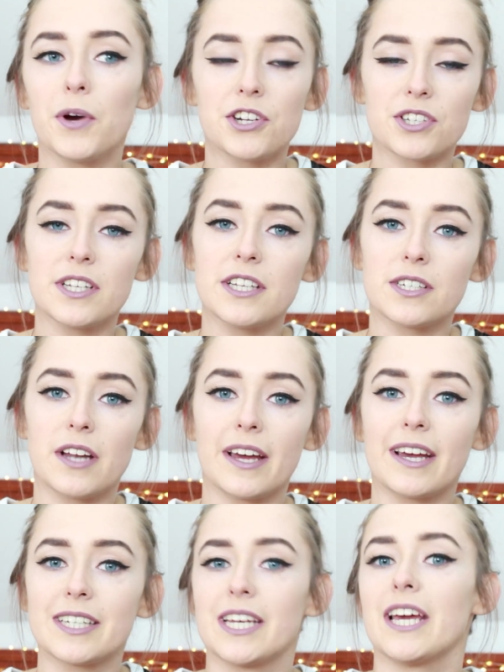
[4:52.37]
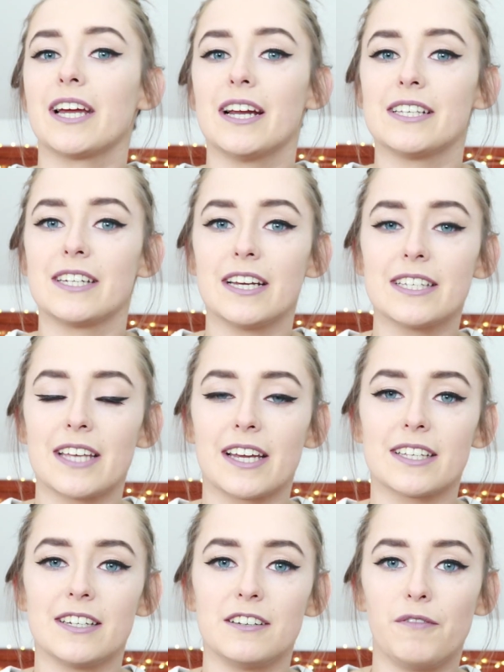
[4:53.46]
But you just need to take it as it is,
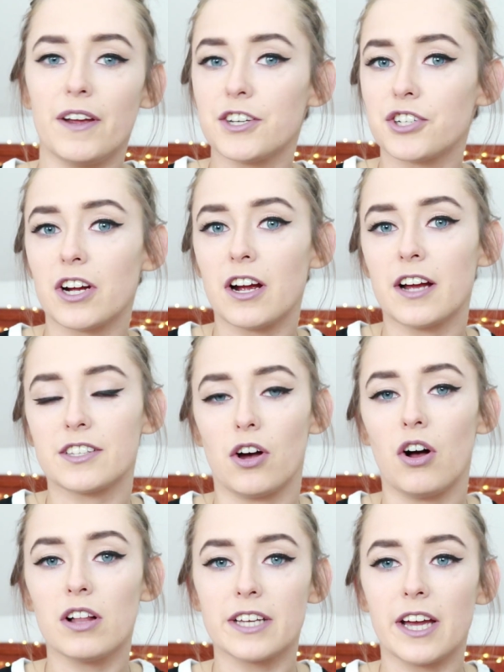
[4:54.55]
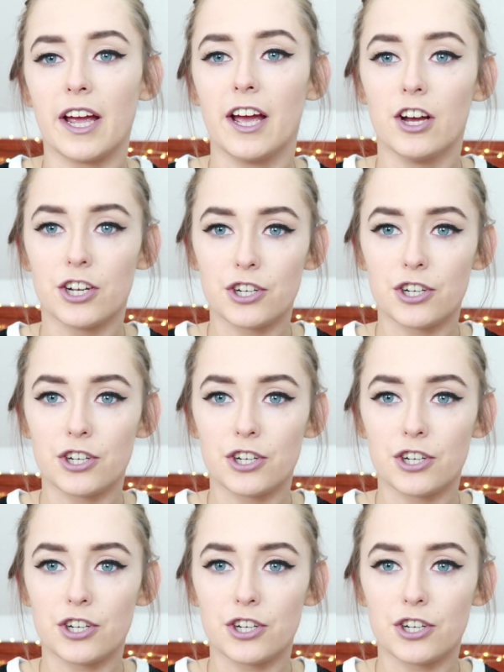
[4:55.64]
it's an adventure, it's a holiday,